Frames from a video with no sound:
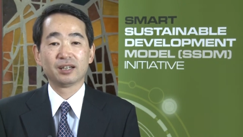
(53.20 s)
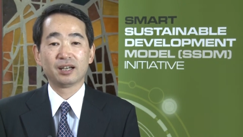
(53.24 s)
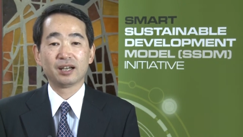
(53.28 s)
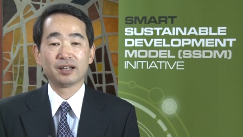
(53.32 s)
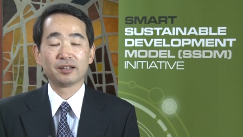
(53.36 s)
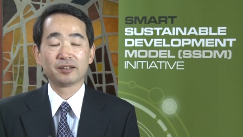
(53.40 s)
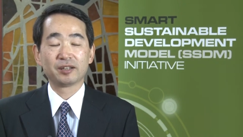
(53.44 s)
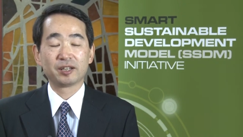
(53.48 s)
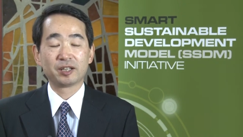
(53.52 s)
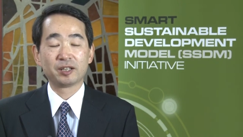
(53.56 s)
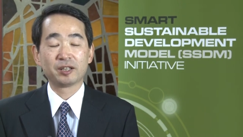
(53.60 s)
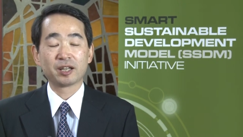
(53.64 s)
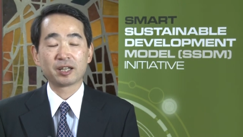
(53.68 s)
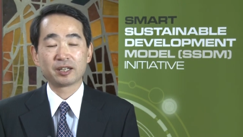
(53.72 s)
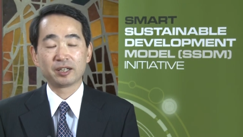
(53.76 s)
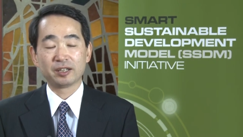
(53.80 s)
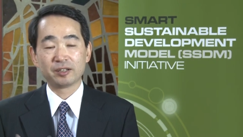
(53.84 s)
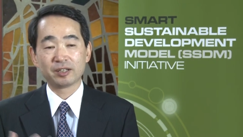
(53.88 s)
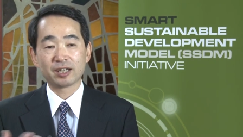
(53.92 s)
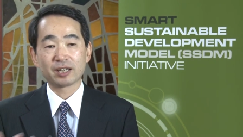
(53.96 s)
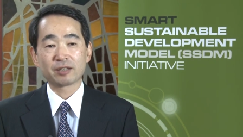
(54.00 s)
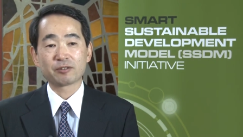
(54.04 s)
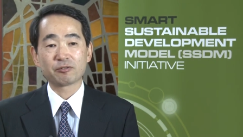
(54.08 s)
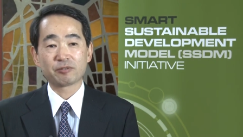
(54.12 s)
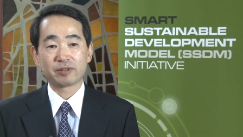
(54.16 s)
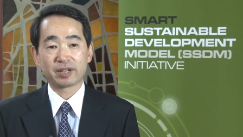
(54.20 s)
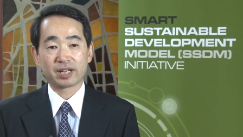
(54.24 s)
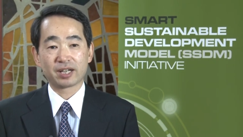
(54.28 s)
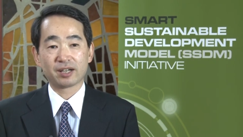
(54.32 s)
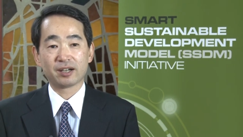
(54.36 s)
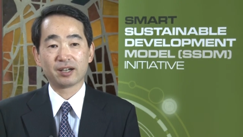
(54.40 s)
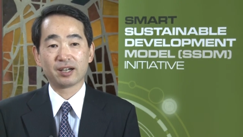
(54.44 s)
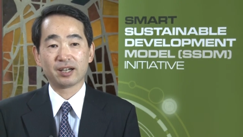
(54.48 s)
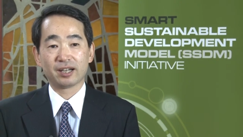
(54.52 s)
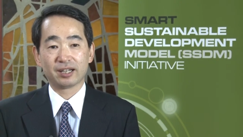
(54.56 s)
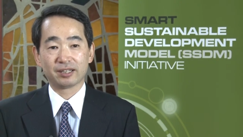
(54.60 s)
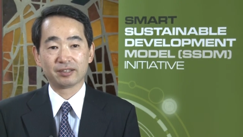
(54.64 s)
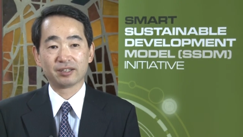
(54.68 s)
And in, in that
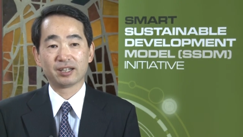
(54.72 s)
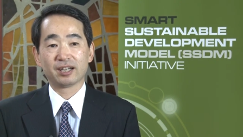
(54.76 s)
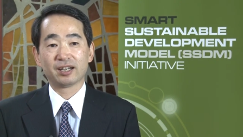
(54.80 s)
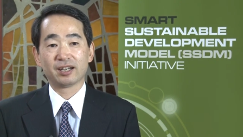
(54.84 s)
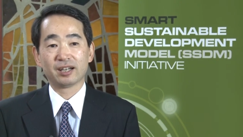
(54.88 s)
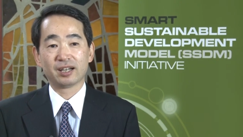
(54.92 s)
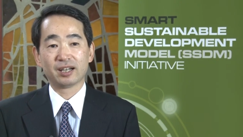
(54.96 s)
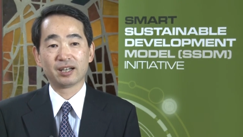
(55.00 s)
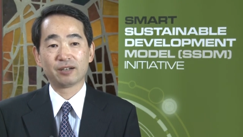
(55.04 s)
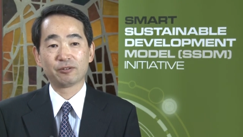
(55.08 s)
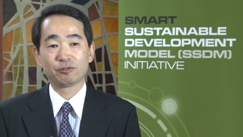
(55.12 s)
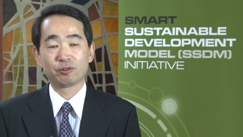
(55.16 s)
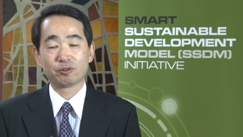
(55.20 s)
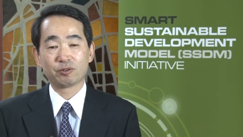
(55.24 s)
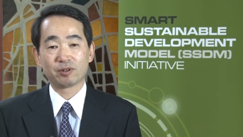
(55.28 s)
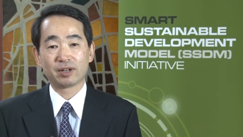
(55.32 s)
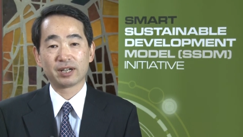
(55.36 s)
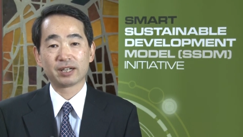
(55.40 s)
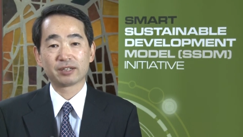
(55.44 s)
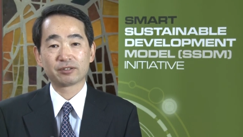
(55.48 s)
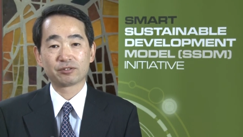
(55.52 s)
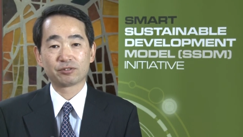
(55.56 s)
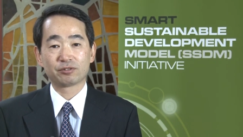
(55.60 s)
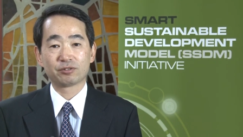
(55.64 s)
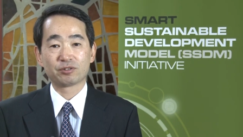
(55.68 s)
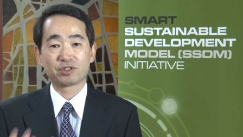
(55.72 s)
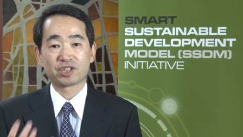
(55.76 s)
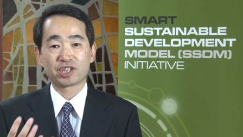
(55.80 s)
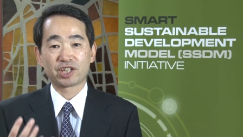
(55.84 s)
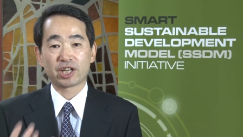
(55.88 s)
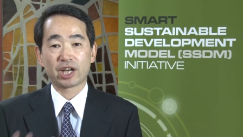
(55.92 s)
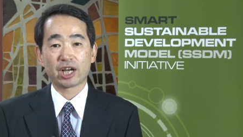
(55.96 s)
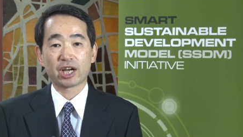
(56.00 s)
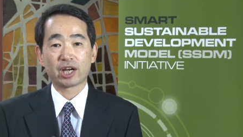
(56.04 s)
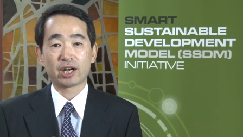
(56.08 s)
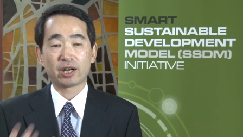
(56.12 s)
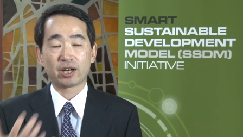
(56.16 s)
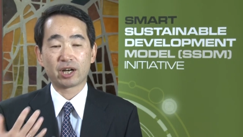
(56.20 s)
regard, we'd like to
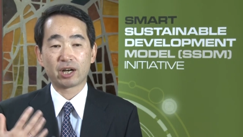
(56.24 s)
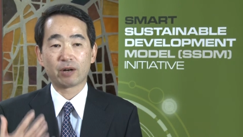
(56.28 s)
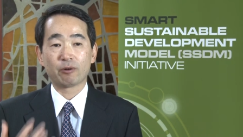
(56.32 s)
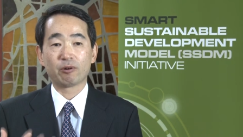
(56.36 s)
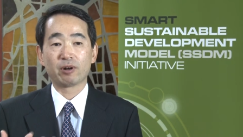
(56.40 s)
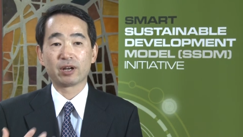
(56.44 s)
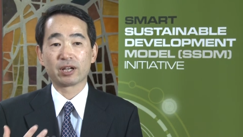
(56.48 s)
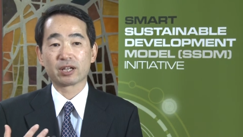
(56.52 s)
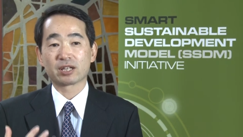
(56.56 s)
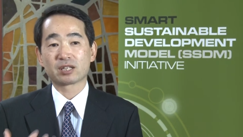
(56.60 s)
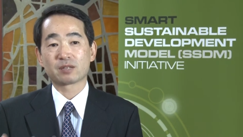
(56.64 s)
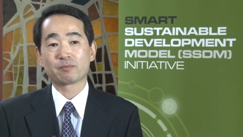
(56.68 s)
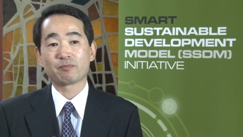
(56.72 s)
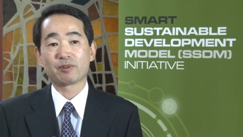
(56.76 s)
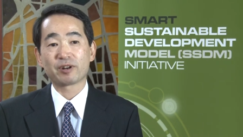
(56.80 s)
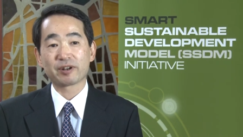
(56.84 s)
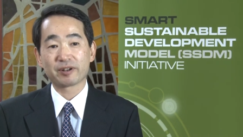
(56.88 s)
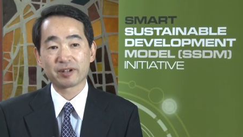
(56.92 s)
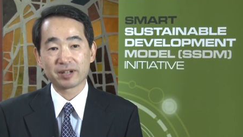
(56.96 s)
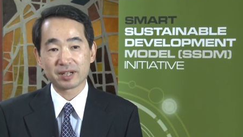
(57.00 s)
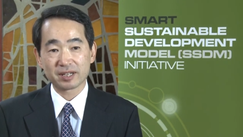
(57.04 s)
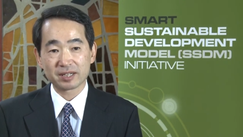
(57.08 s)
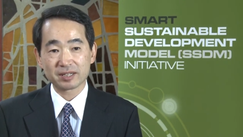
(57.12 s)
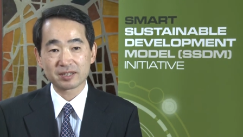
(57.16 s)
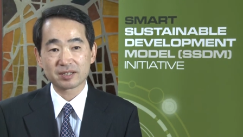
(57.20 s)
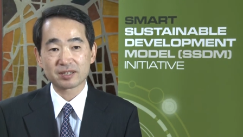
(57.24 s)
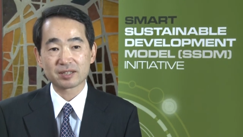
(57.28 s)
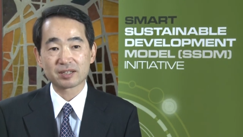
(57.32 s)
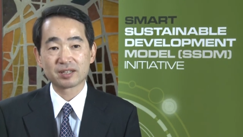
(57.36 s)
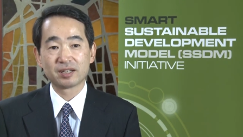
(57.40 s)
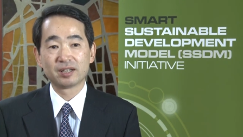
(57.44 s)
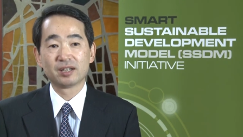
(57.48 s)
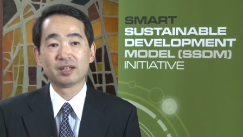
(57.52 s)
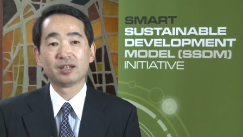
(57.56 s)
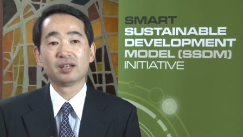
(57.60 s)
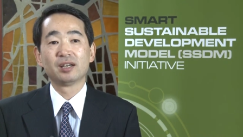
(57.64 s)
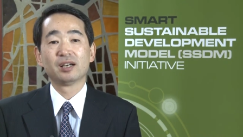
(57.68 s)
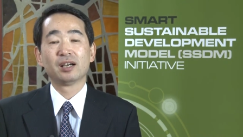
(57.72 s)
share our experience
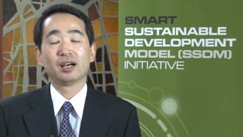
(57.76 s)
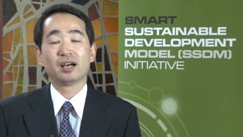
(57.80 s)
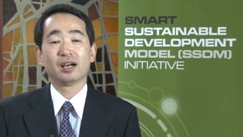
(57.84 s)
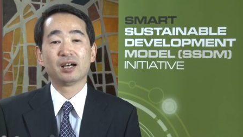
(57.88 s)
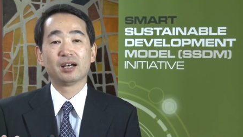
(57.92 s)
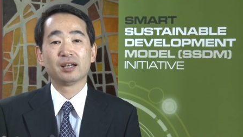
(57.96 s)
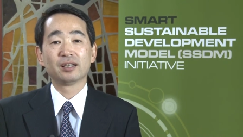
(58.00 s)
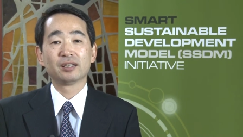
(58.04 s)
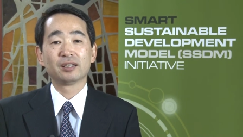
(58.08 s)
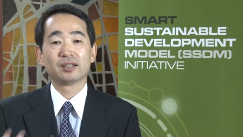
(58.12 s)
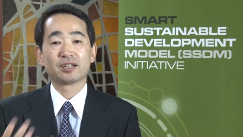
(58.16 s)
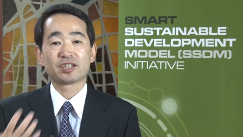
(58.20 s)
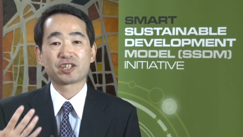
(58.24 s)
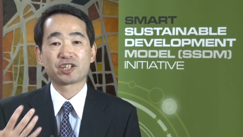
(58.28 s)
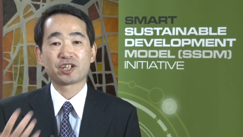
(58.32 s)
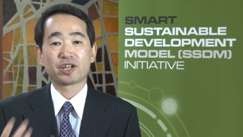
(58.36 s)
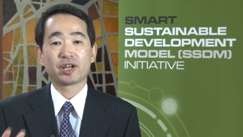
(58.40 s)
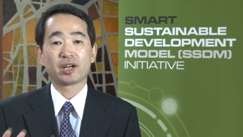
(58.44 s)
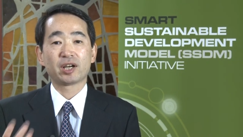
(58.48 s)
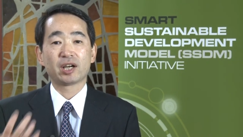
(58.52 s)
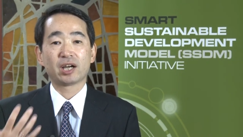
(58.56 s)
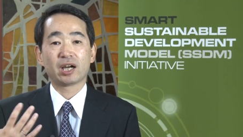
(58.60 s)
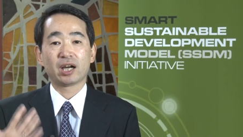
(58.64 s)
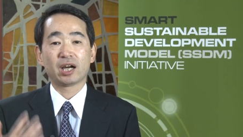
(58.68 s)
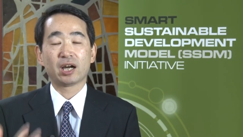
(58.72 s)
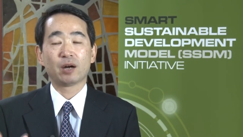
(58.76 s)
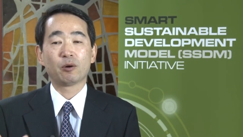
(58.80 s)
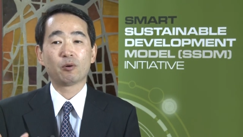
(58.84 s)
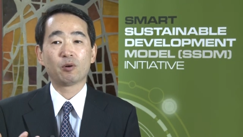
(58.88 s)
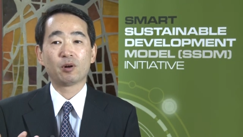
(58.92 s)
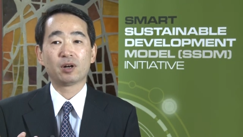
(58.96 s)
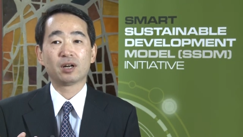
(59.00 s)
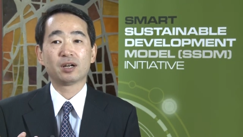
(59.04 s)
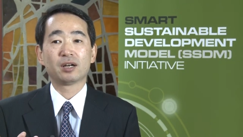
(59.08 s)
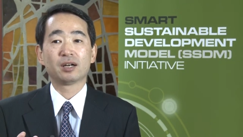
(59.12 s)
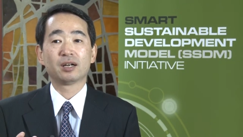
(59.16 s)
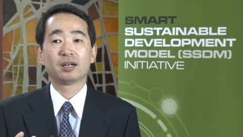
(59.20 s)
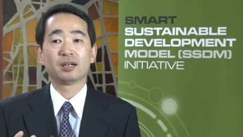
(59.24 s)
and share
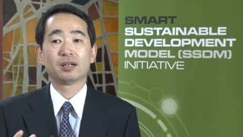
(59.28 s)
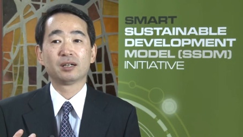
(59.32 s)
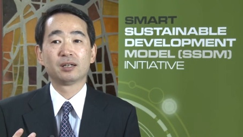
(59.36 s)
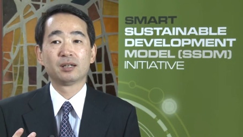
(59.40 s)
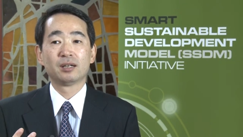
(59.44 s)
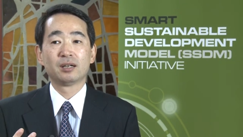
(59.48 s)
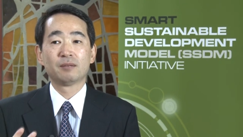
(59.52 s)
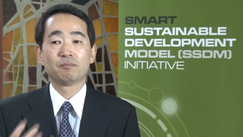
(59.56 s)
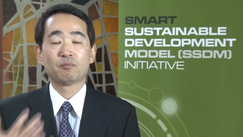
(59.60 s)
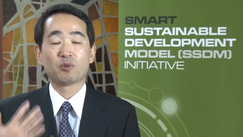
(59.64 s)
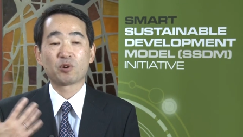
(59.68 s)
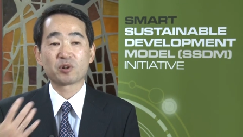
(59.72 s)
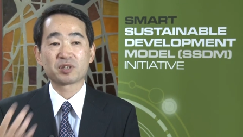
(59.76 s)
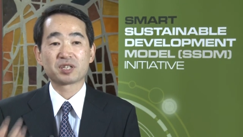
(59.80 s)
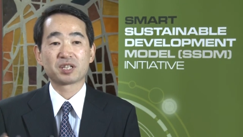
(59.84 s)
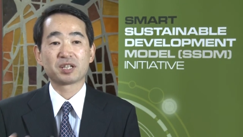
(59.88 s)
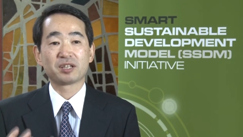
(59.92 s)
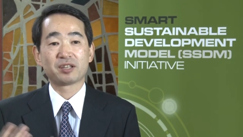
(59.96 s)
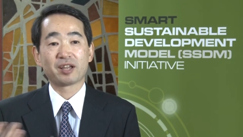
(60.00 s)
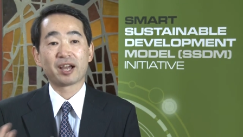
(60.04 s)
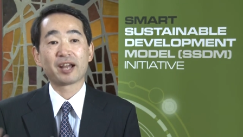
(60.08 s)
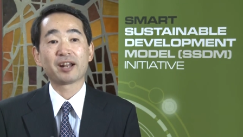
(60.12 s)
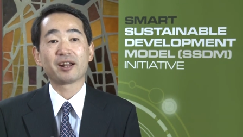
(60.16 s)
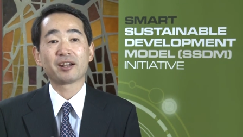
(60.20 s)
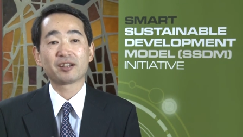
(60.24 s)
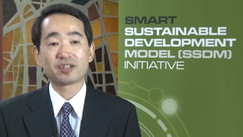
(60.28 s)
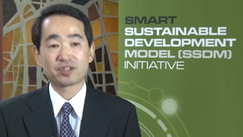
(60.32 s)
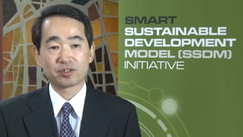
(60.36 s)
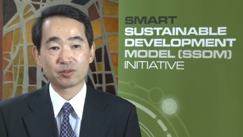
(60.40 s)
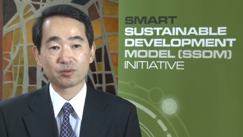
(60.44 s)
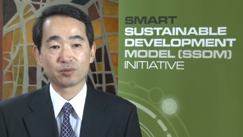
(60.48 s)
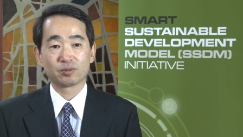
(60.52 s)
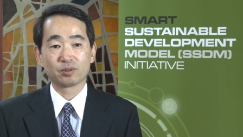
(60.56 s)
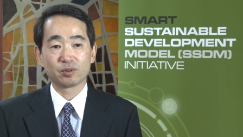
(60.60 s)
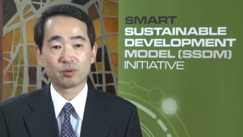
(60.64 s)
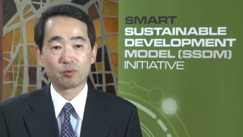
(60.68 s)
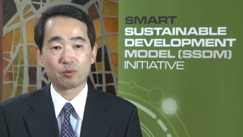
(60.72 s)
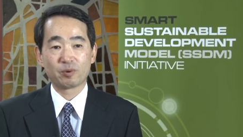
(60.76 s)
our policy
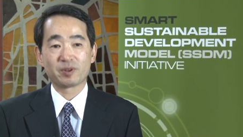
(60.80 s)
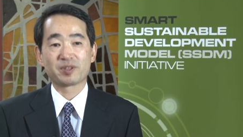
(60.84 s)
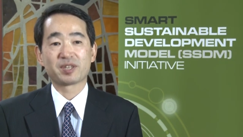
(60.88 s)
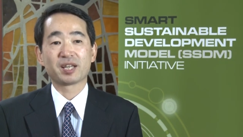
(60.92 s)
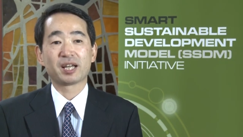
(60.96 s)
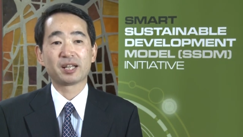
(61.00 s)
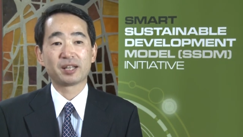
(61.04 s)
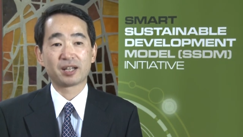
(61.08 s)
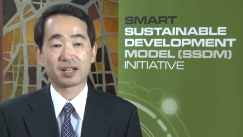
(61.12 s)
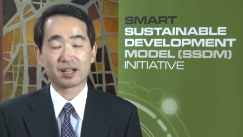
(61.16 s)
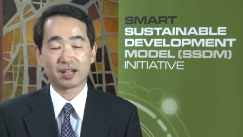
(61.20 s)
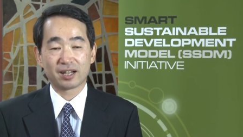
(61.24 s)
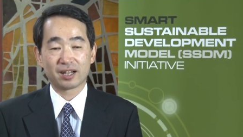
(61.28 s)
direction with other